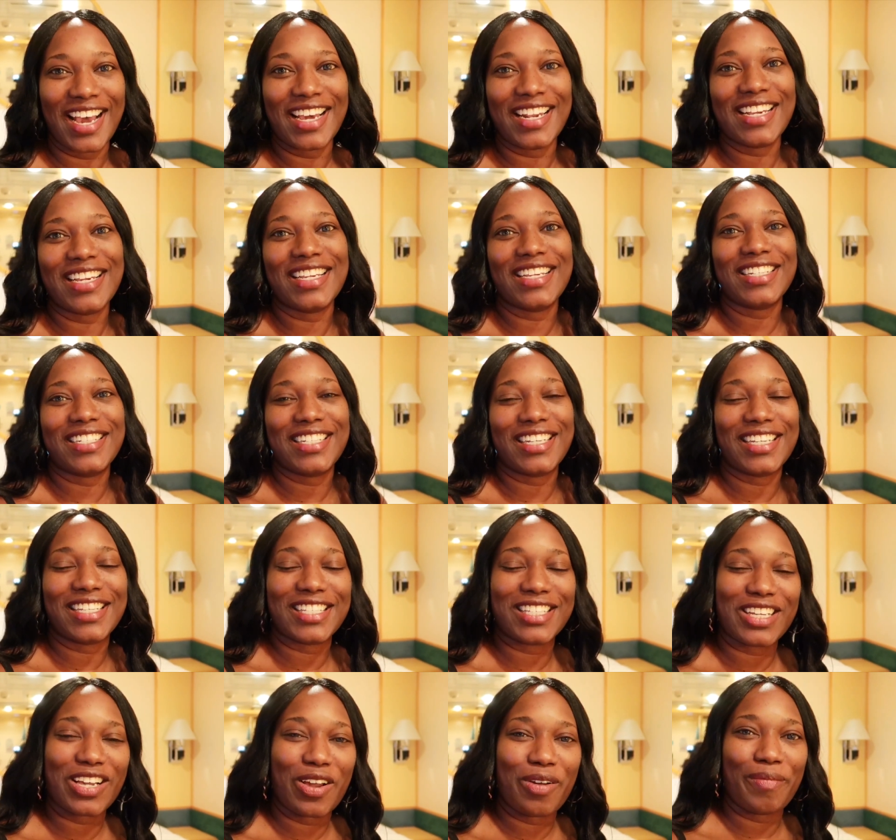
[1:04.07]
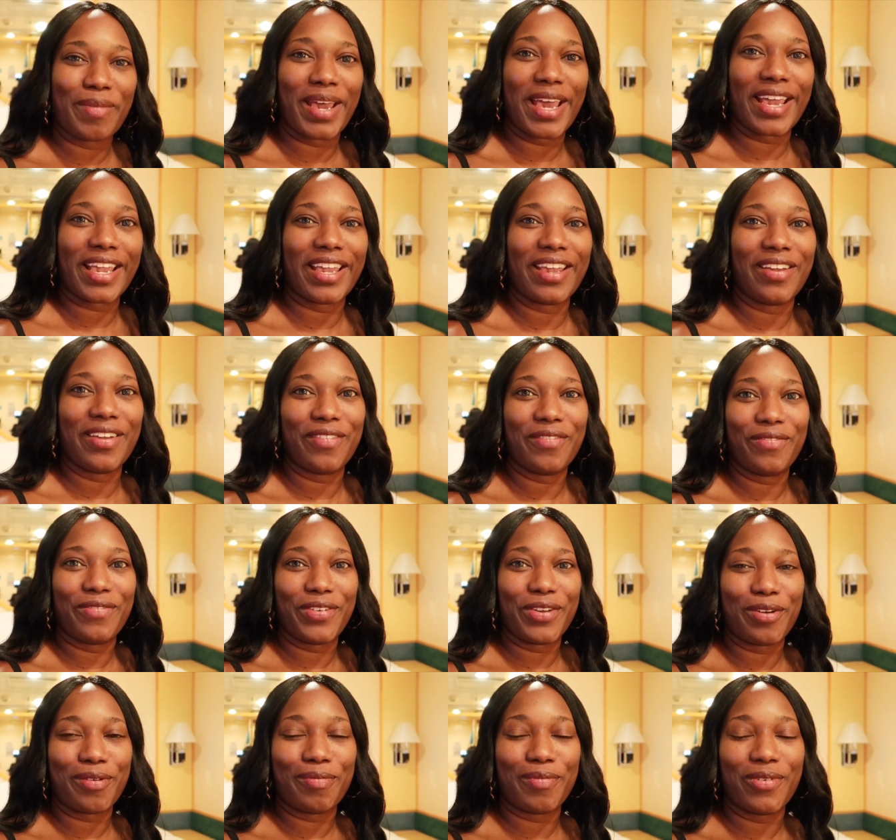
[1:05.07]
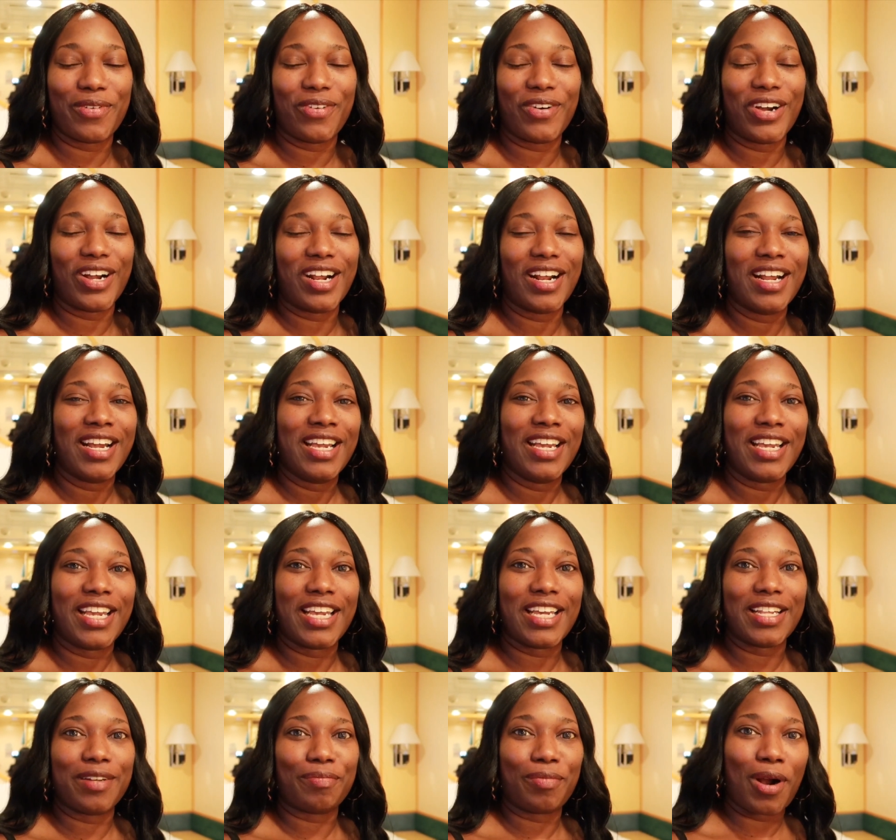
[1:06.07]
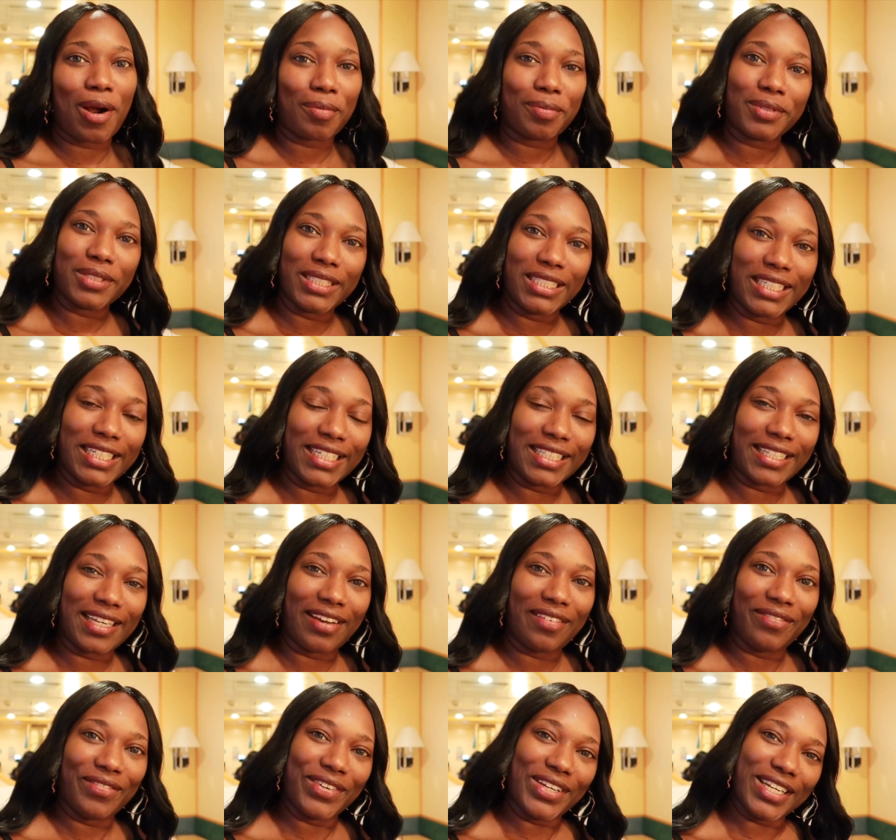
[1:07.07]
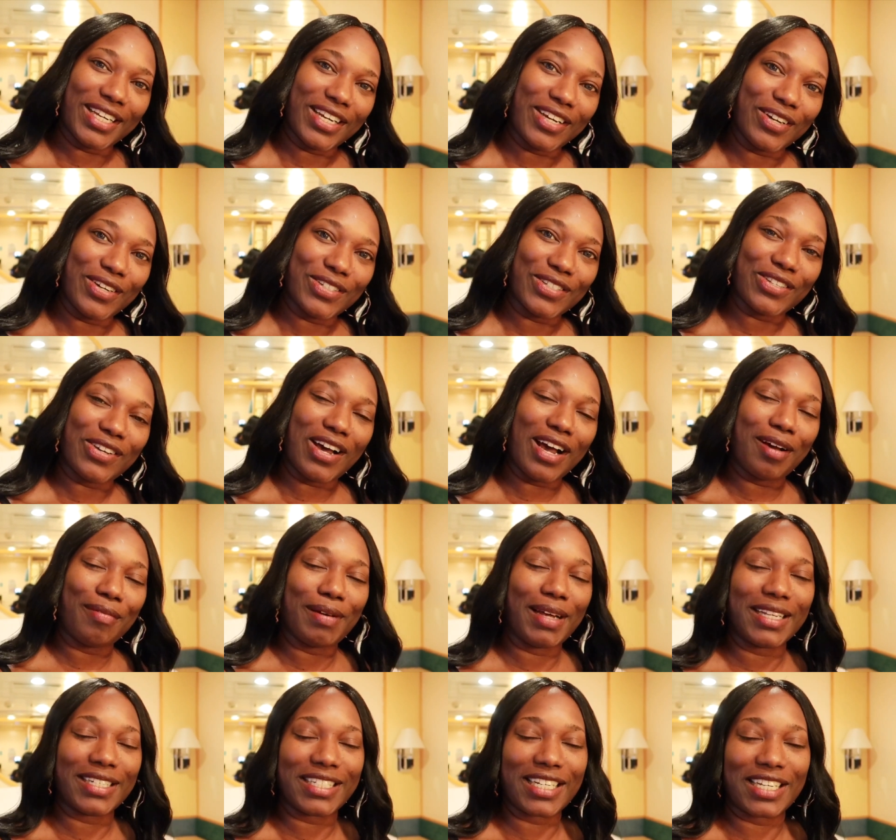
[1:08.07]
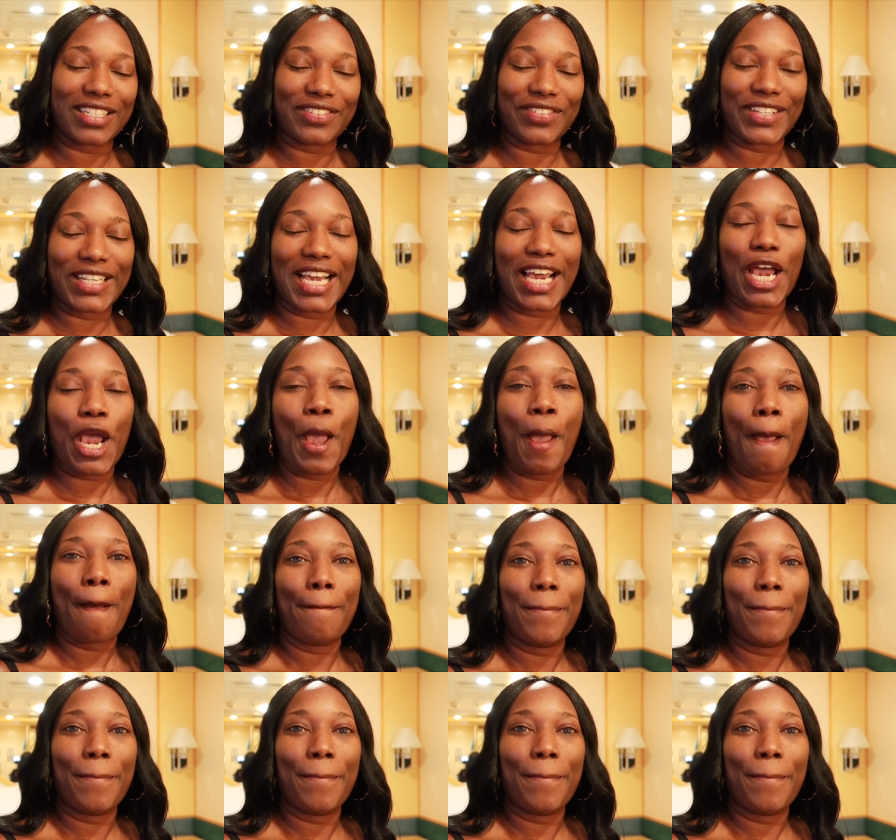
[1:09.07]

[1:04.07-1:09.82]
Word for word: I didn't get a chance to come back and film more and properly in that video. So I apologize for that.